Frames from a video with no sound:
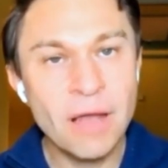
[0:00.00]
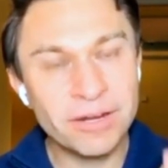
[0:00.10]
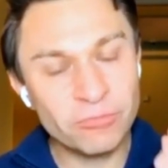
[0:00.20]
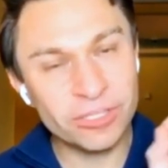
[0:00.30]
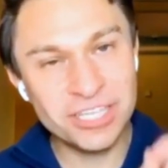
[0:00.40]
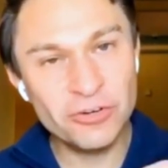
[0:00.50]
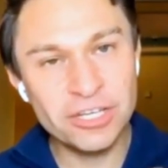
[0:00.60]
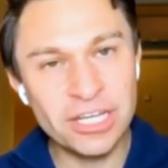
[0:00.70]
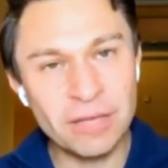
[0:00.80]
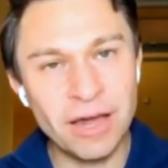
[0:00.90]
But what's
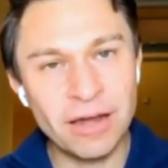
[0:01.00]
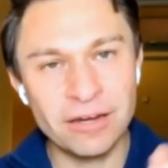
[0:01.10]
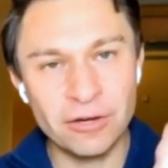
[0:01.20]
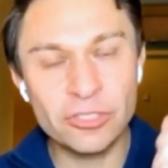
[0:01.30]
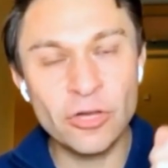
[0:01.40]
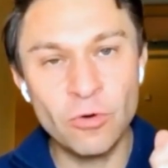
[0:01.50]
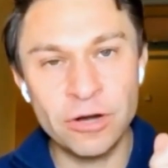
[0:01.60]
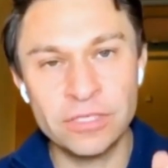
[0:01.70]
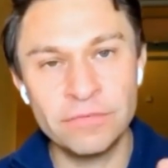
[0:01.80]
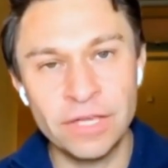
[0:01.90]
interesting about it also
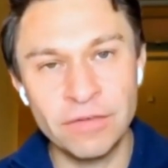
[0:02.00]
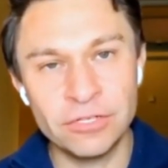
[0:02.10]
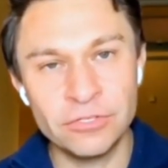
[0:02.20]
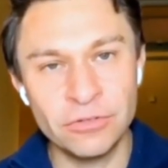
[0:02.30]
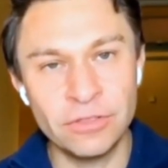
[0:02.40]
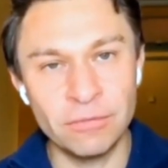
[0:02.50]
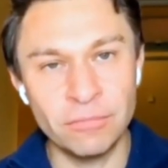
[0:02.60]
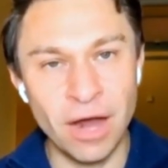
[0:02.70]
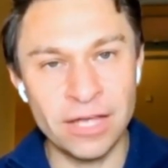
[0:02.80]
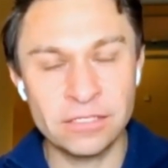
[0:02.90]
works if you give it to the
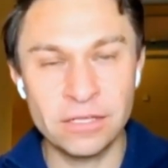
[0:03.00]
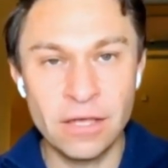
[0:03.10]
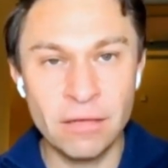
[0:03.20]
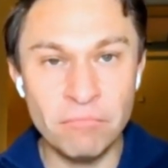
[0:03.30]
mice